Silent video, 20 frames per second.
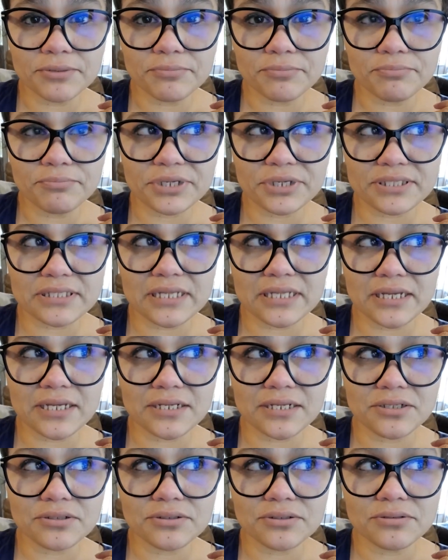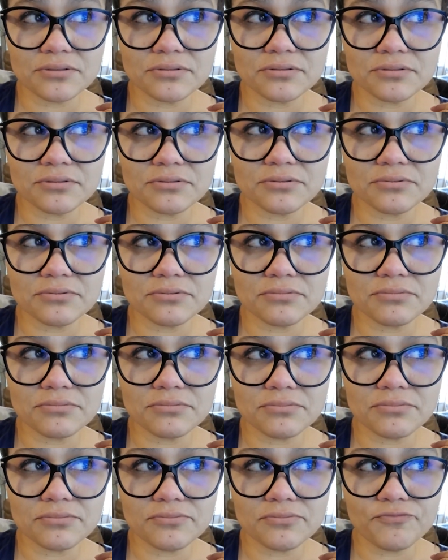But then
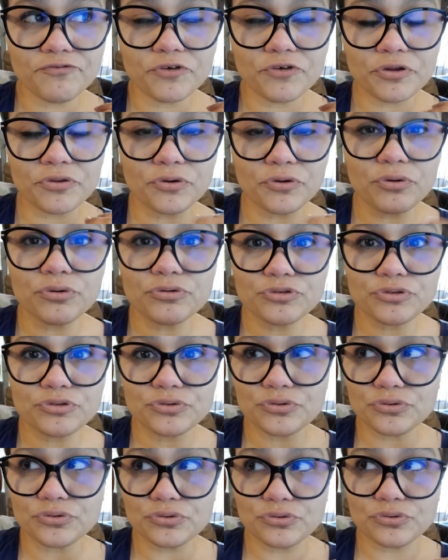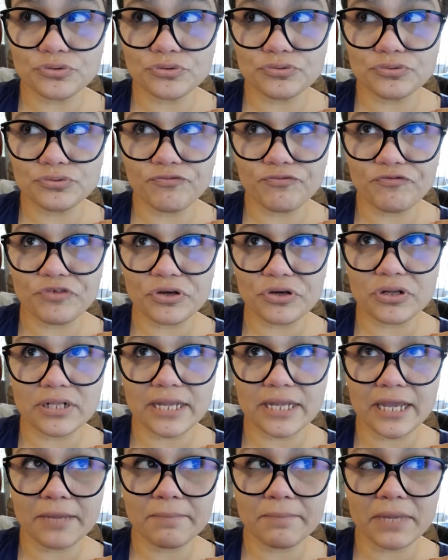for those who feel
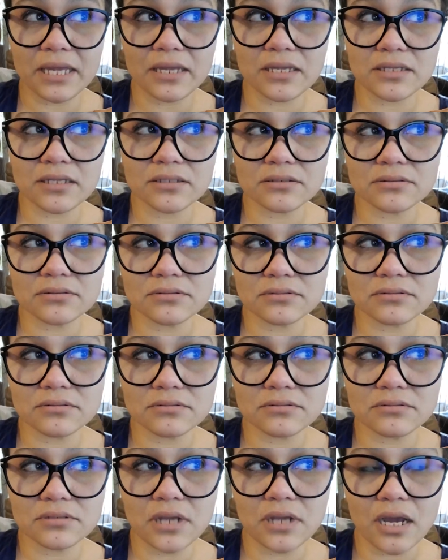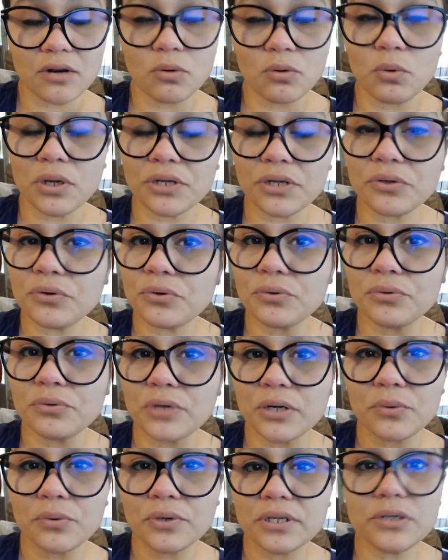like, man, I don't want to go,
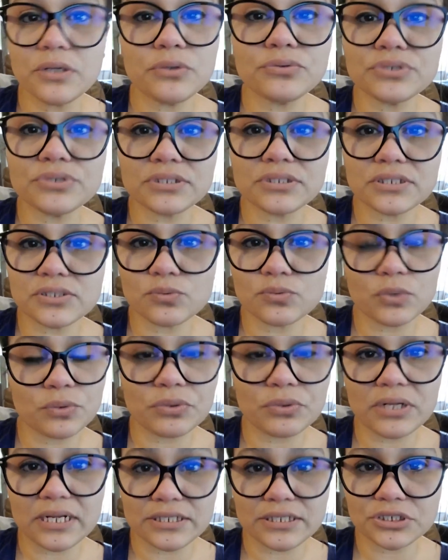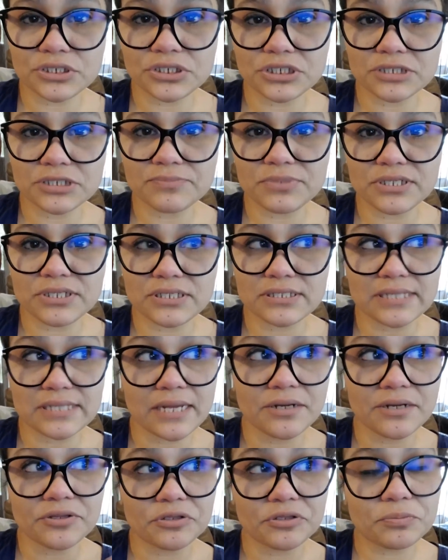I don't want to lose this one relationship because
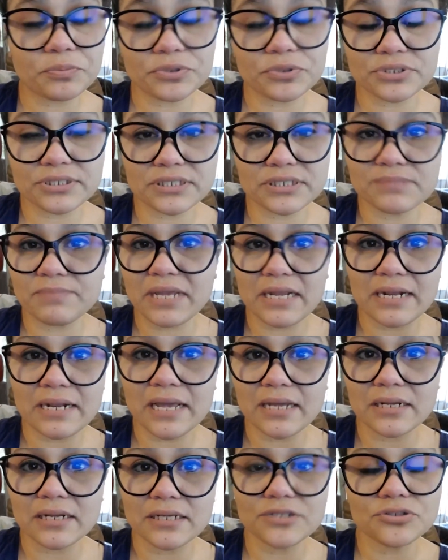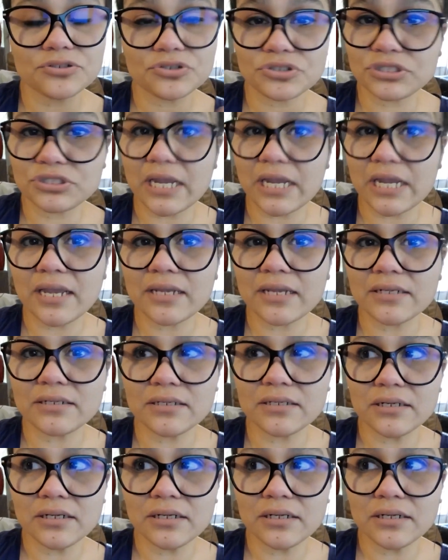that other person may not understand